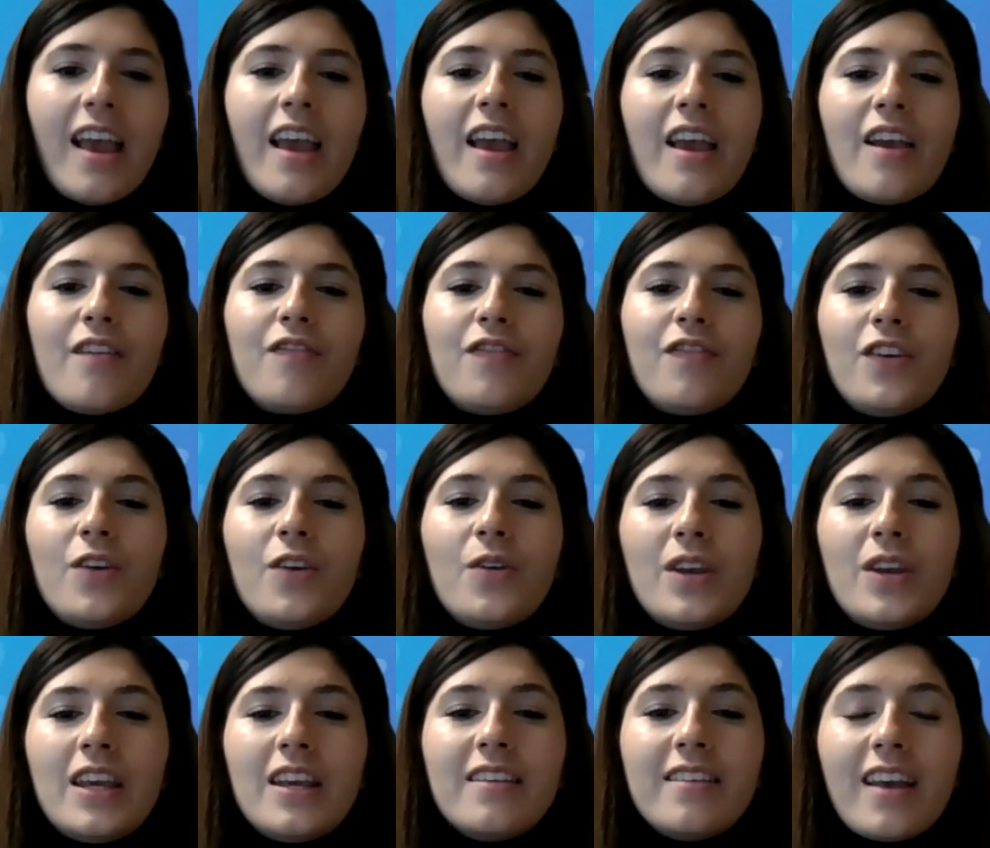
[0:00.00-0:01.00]
If you
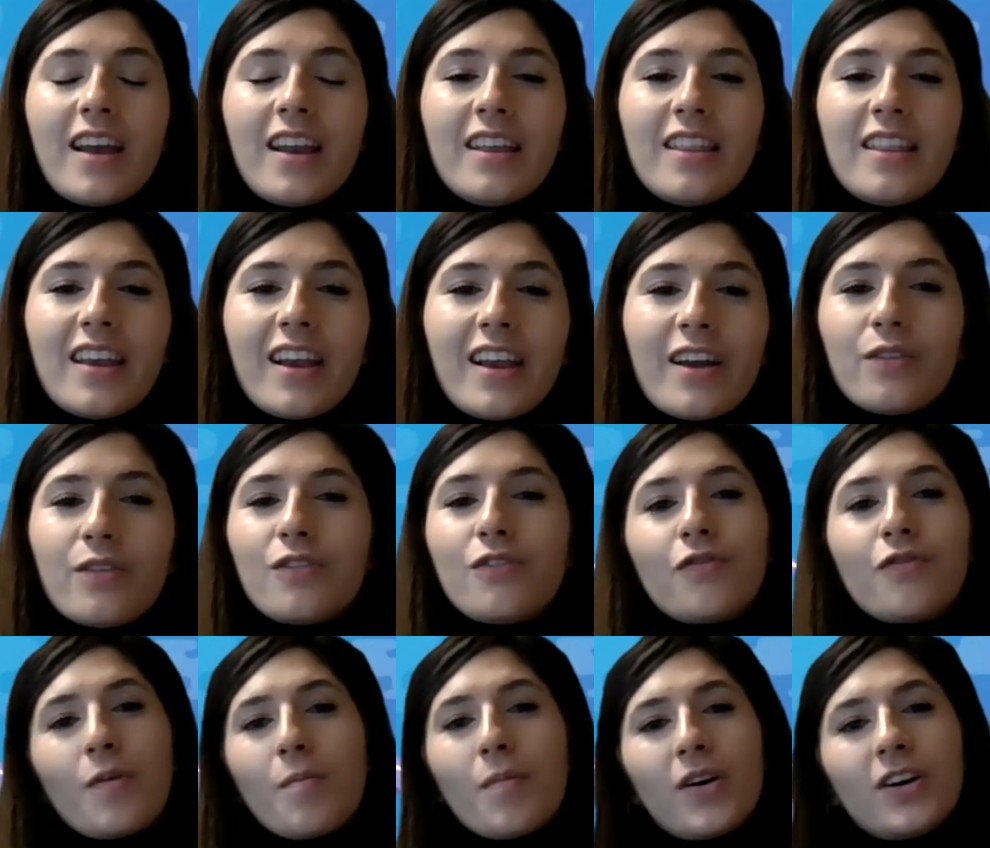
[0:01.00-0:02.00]
need anything else
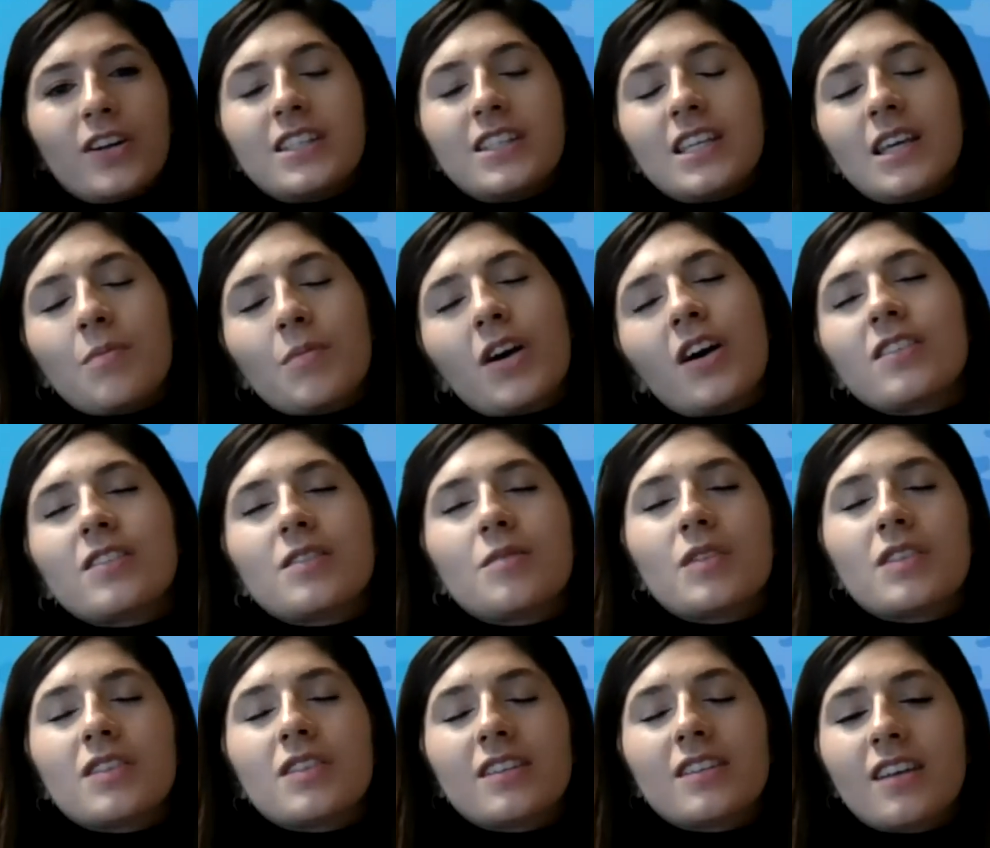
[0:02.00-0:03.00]
from my team,
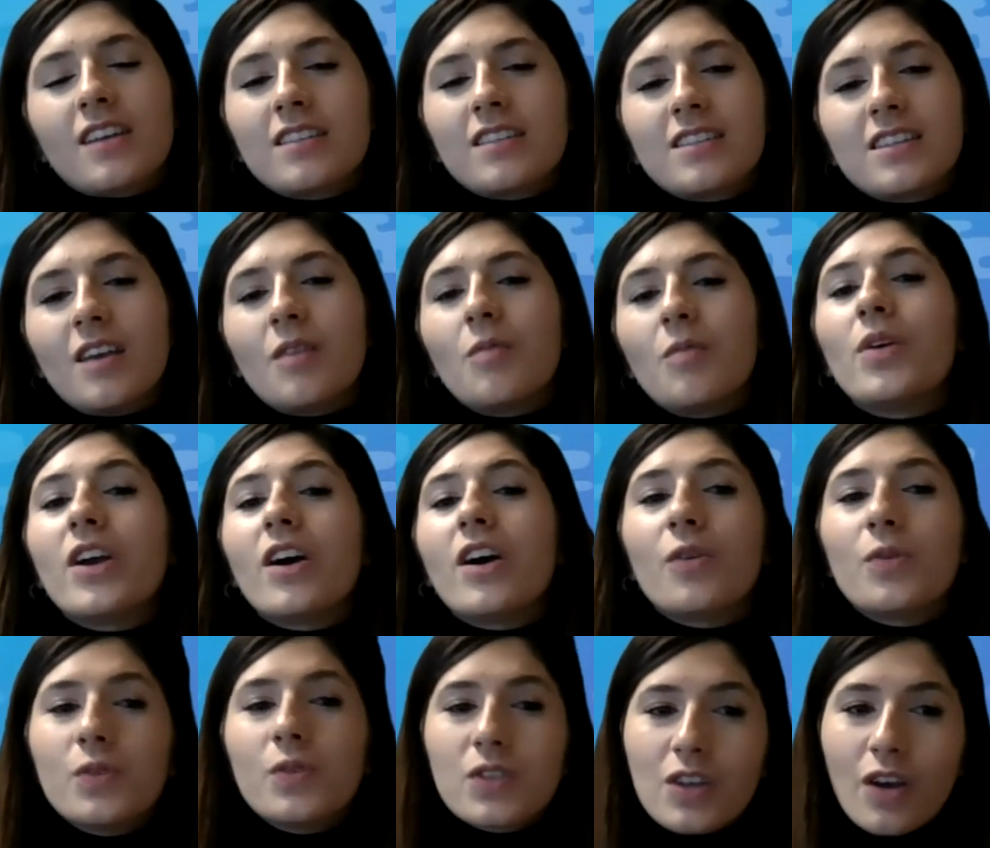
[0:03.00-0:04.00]
customer success team, we are
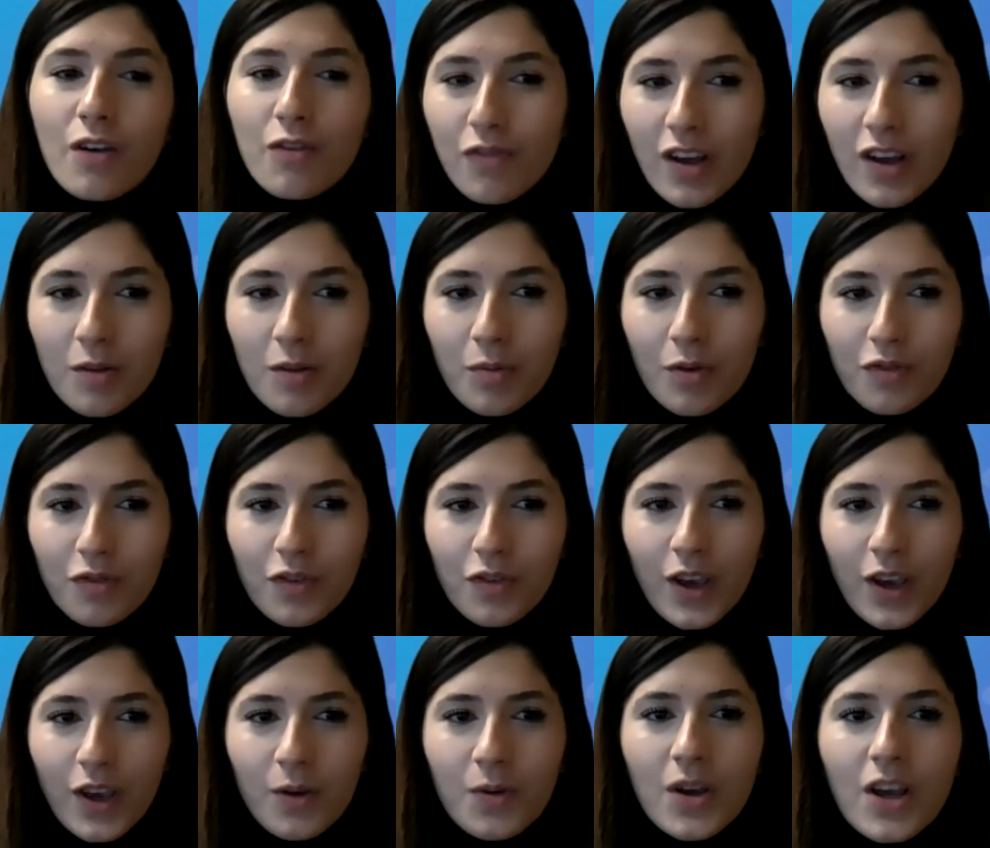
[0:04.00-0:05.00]
also available for
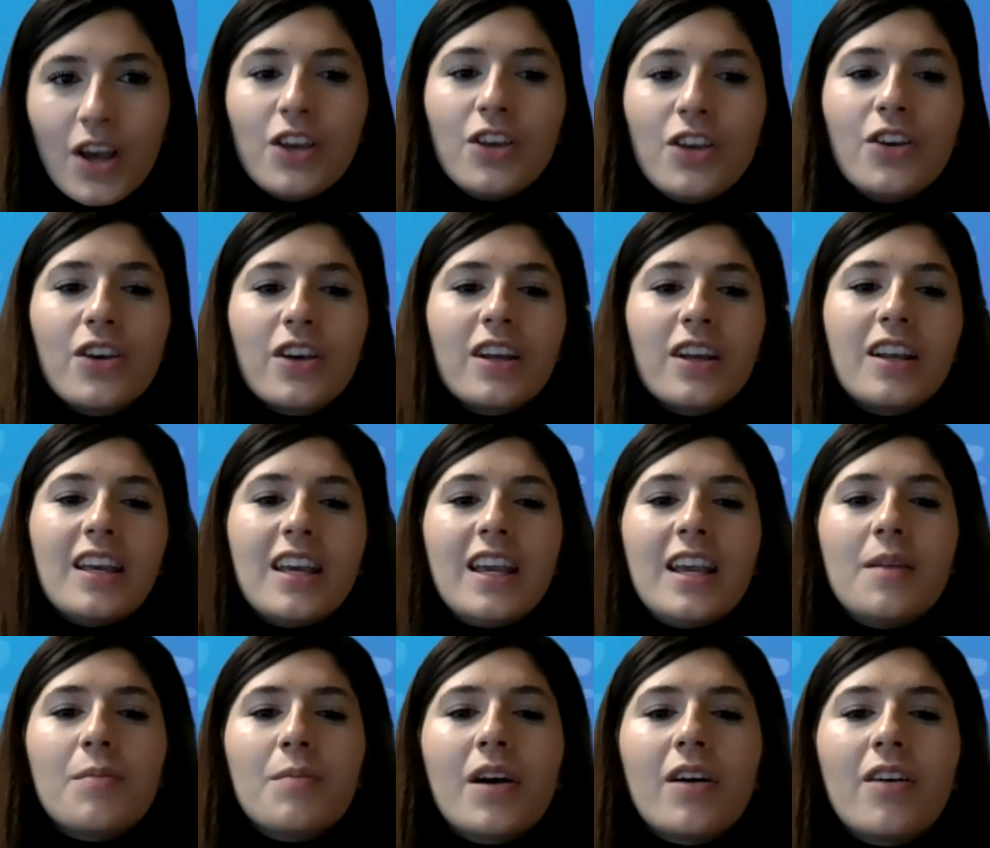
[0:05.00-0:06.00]
you. You can
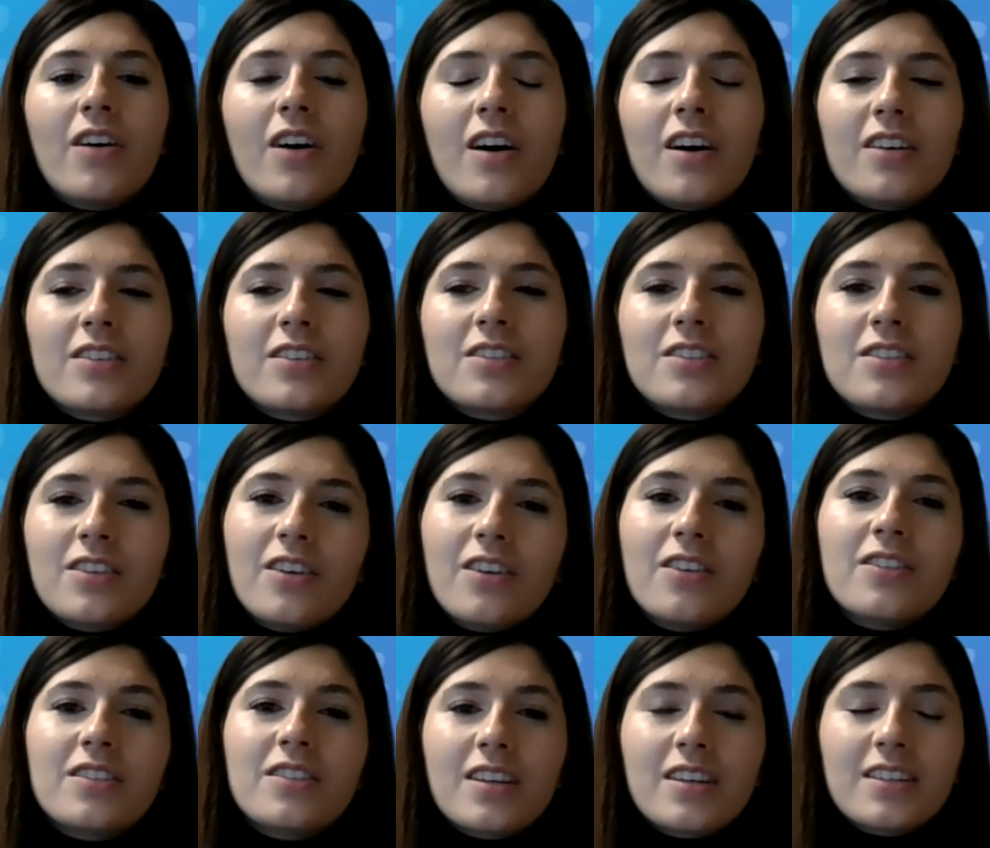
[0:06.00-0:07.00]
email us
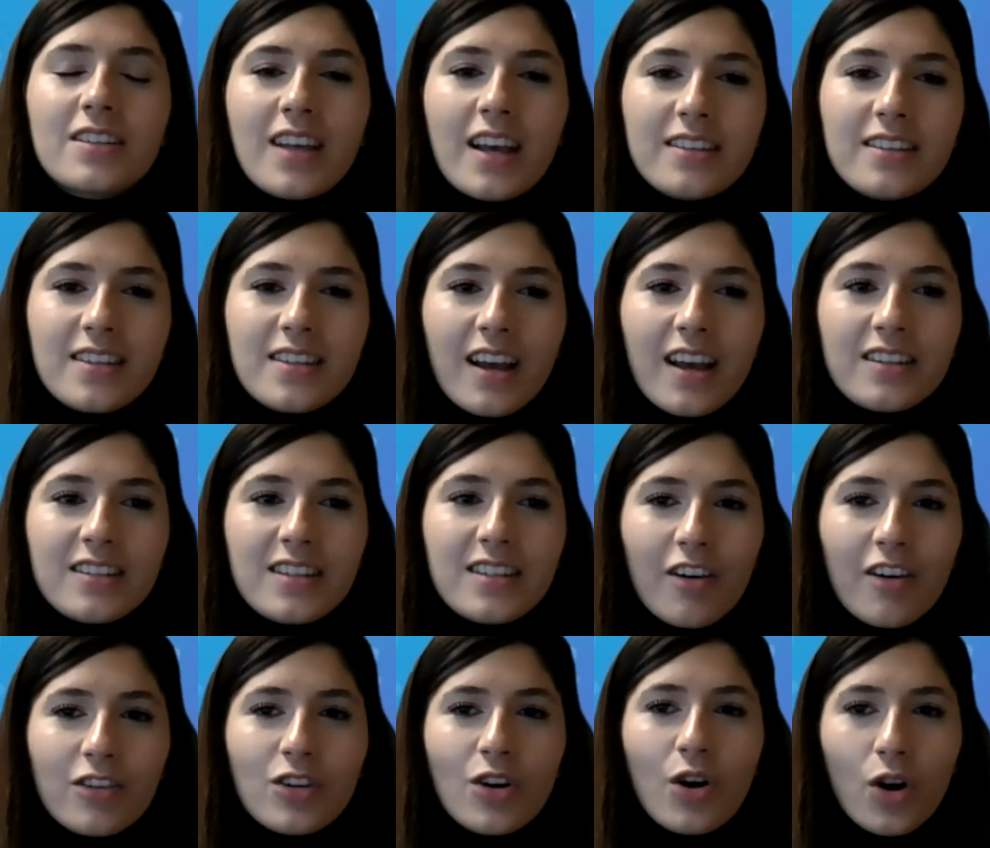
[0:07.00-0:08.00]
to
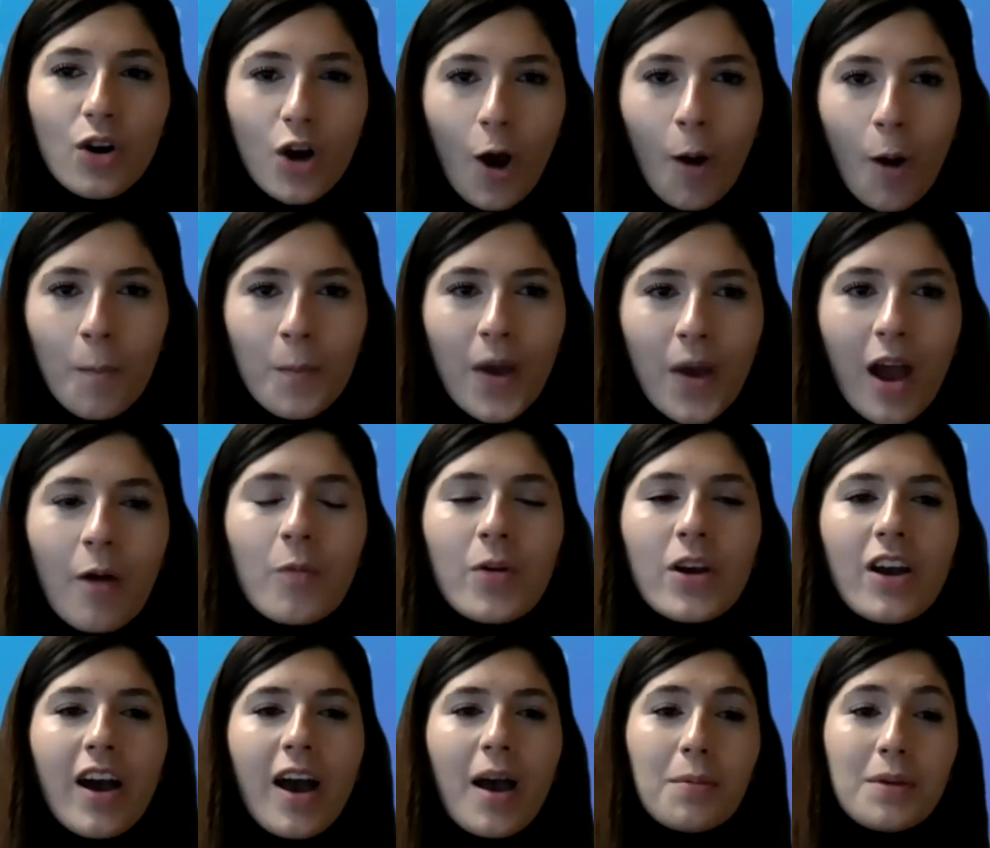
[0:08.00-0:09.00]
success@atera.com and we
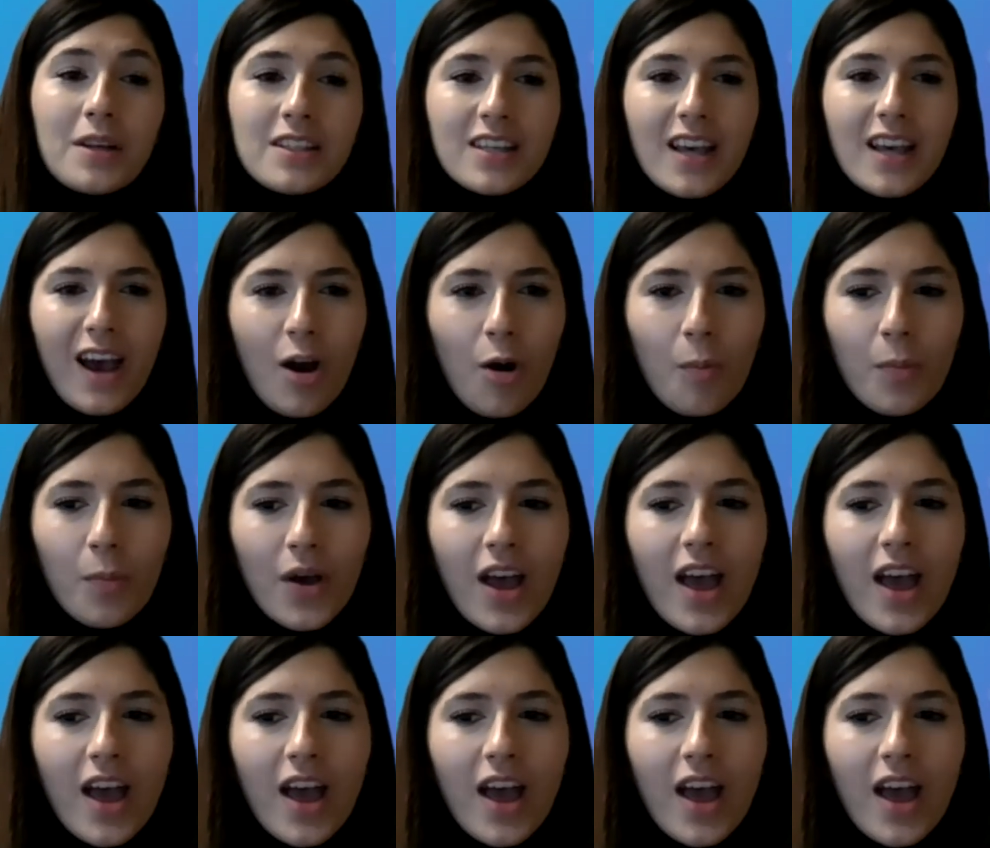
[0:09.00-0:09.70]
are happy to help.